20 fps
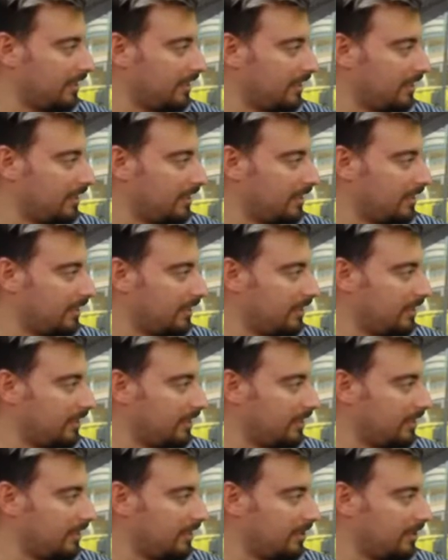
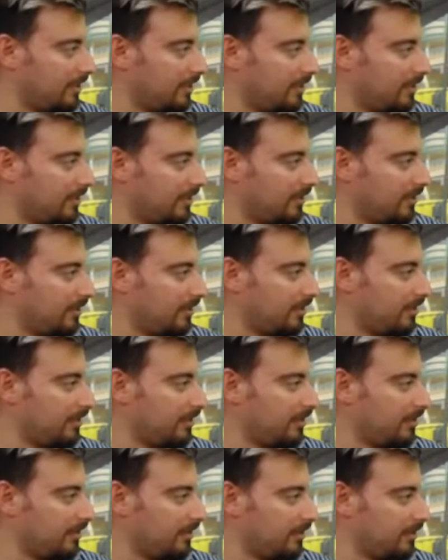
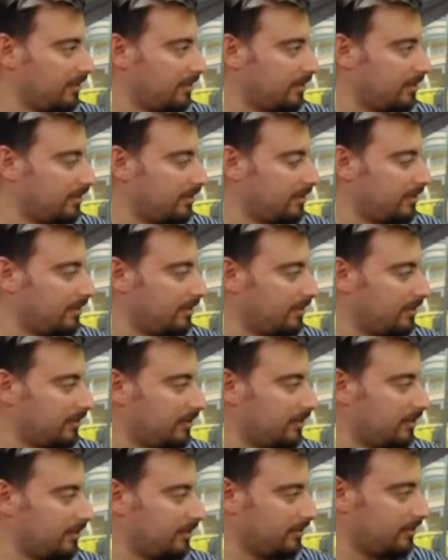
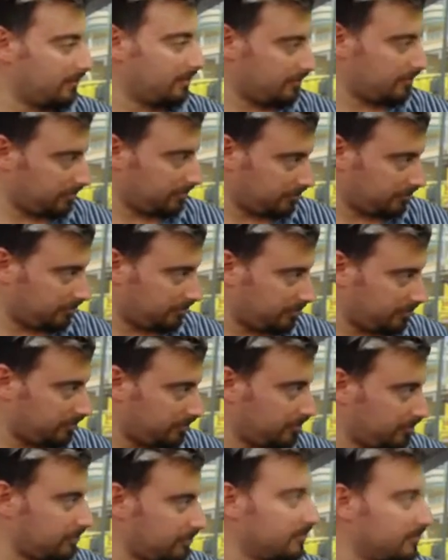
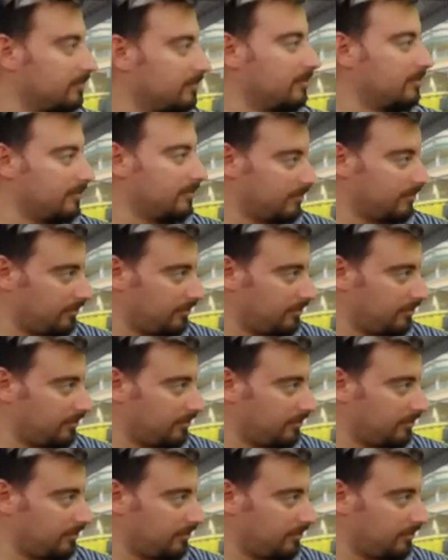(silent)